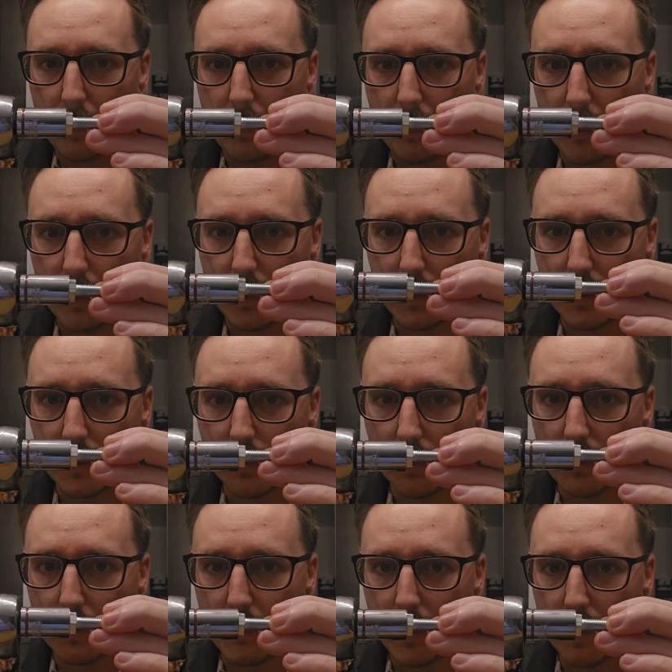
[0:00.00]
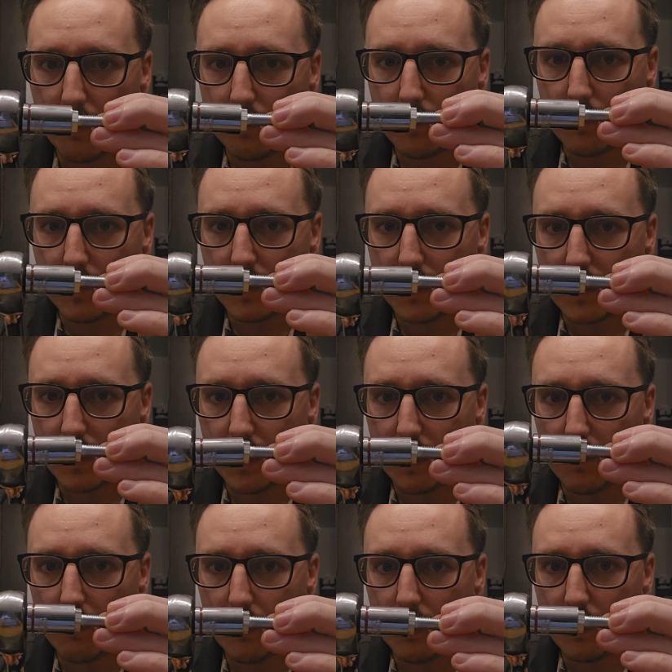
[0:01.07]
and I can still come at it from the
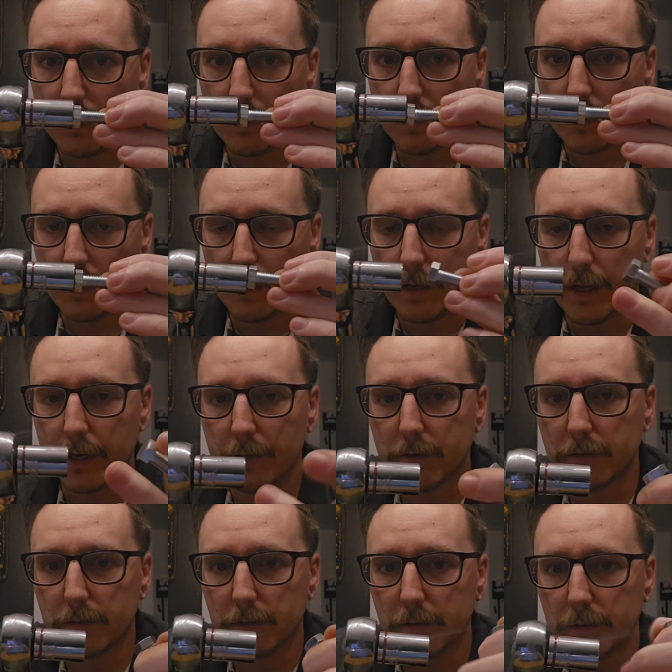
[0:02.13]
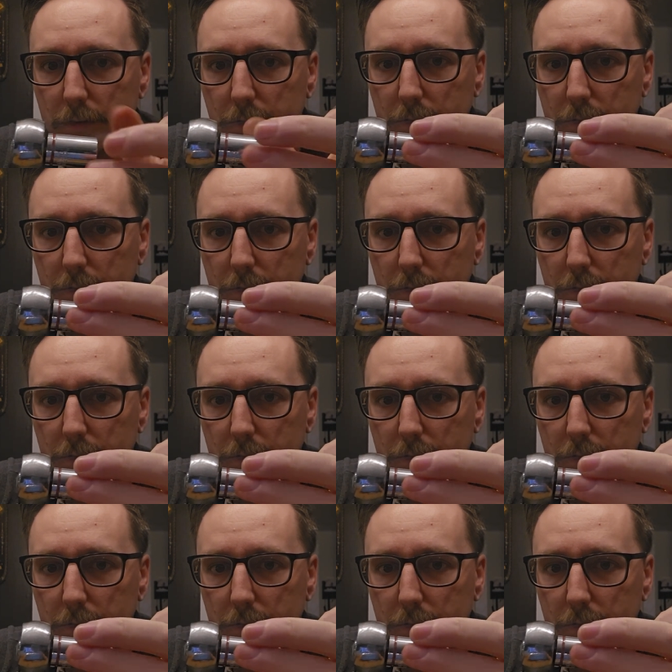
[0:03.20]
same angle